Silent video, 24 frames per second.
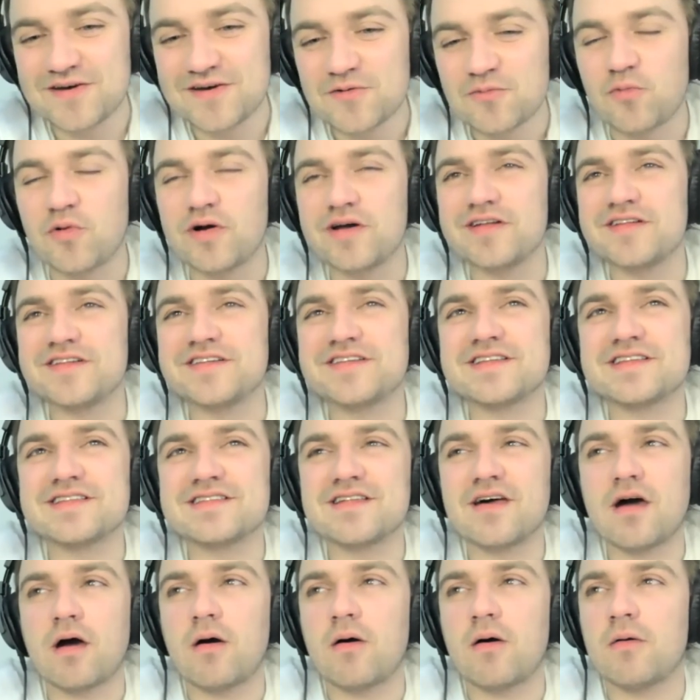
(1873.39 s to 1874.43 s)
What is
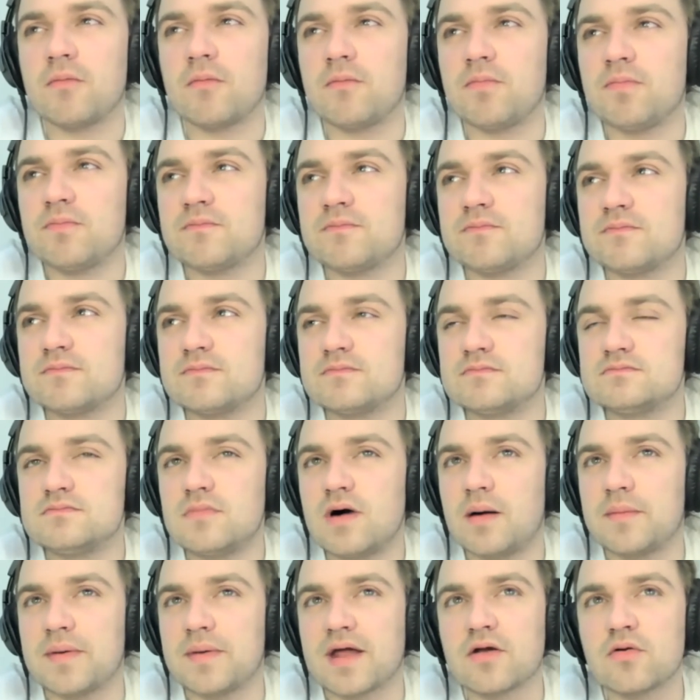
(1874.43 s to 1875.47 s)

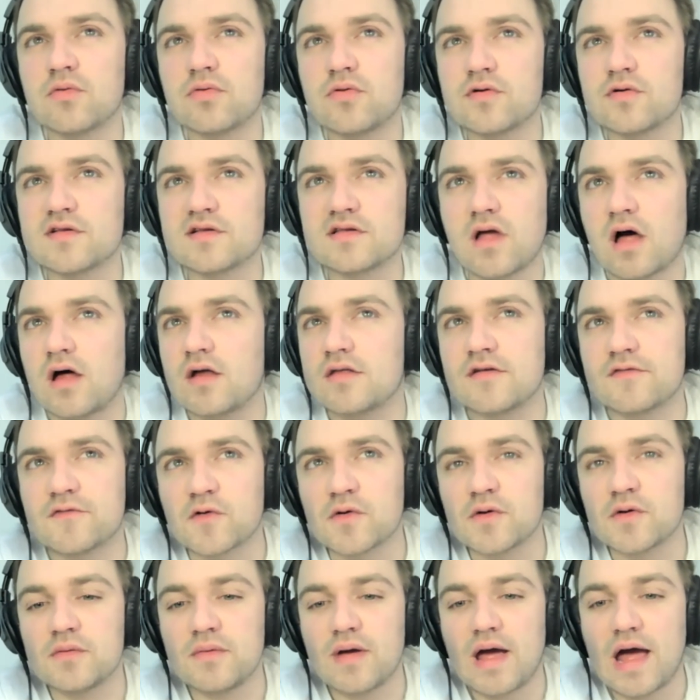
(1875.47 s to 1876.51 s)
I mean, I know there's a lot of
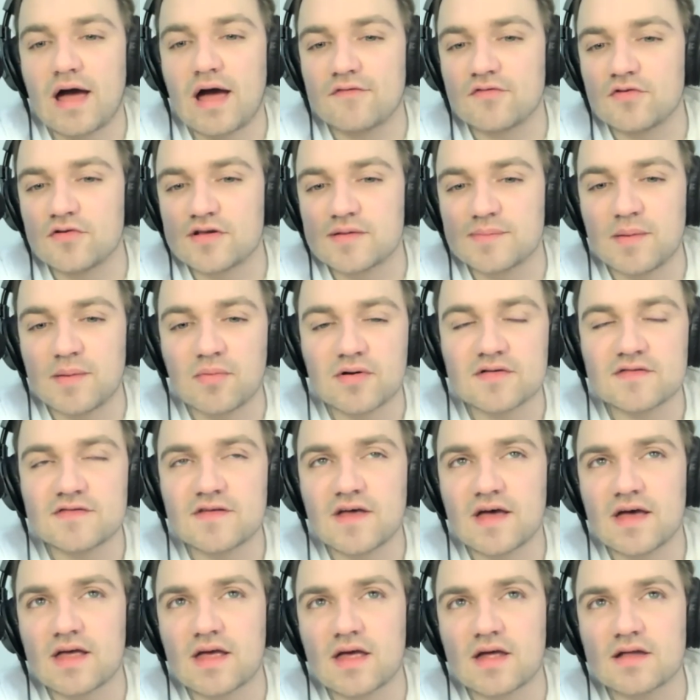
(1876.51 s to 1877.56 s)
different avenues that people can
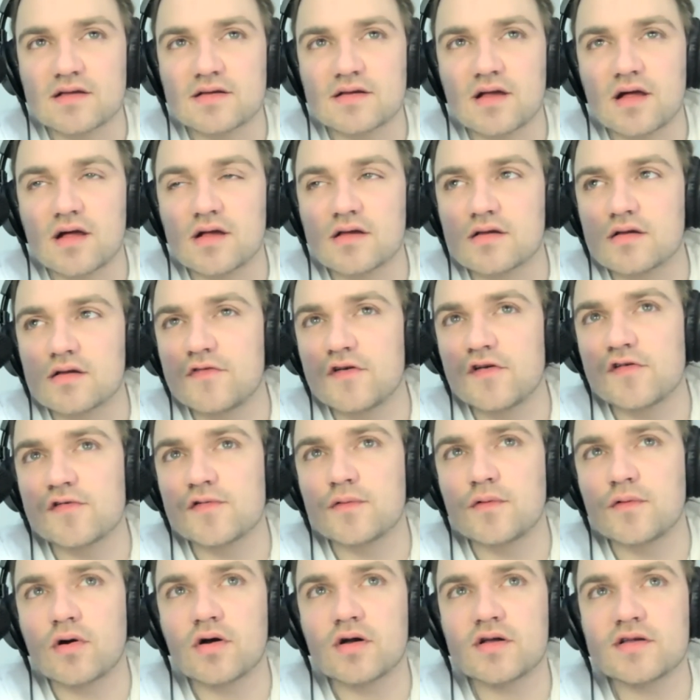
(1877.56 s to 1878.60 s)
take as a
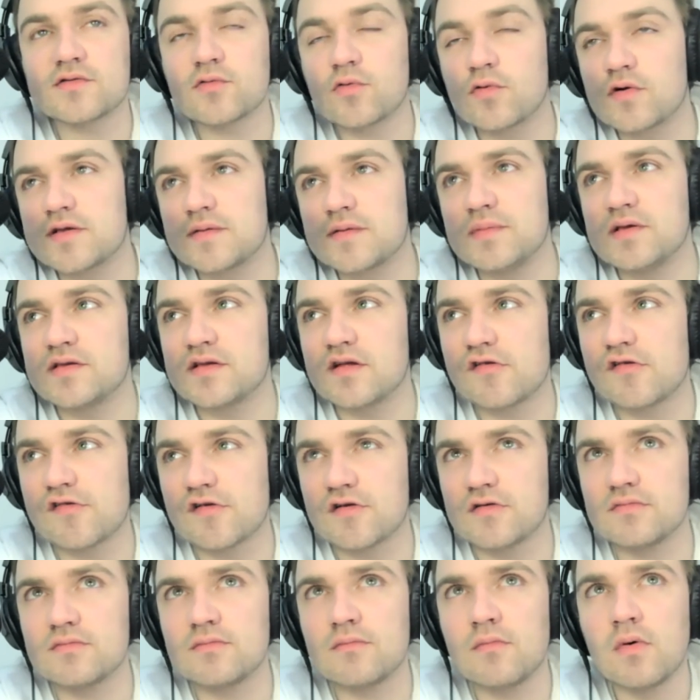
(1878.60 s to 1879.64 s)
visual artist or as a
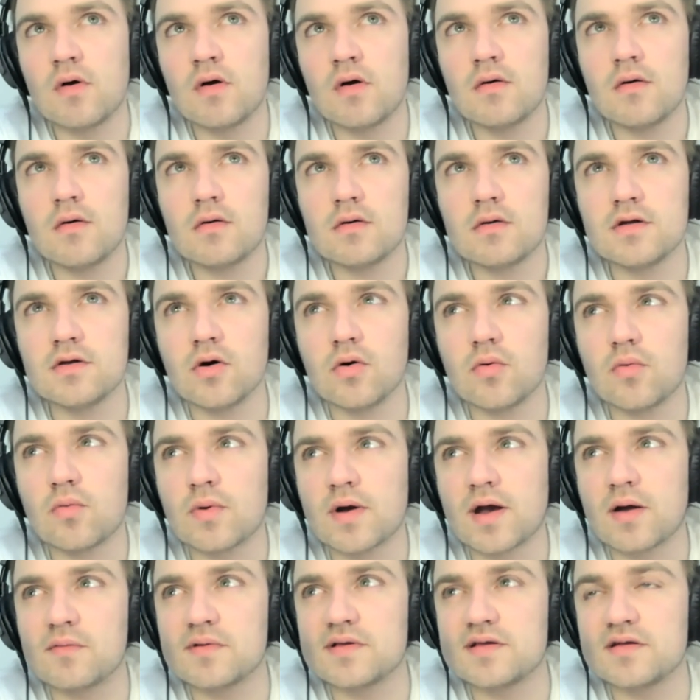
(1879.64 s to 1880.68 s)
musician. You know,
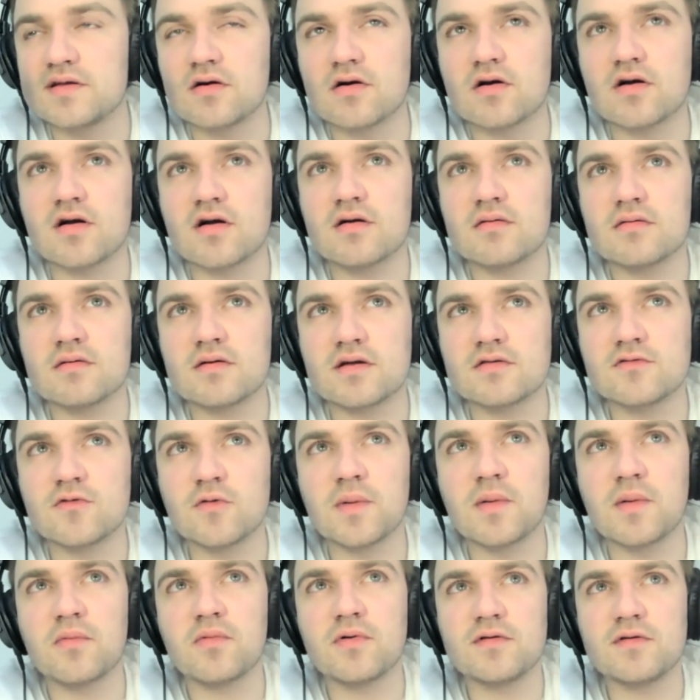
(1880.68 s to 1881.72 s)
when I was younger, I told
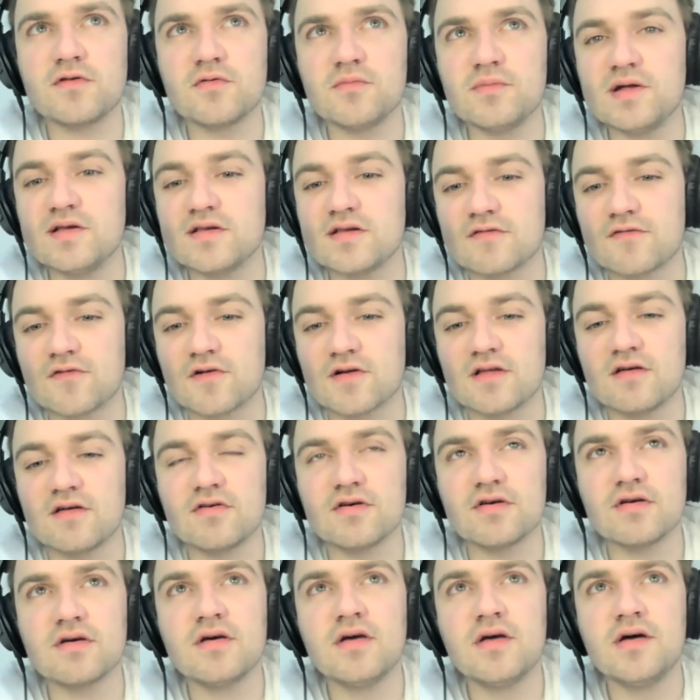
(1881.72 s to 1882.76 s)
people I want to do music for a
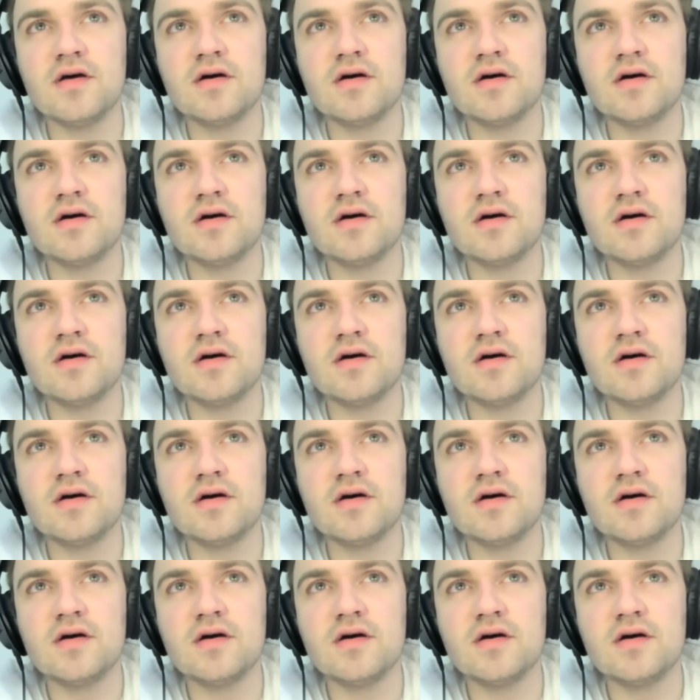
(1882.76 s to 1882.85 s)
living.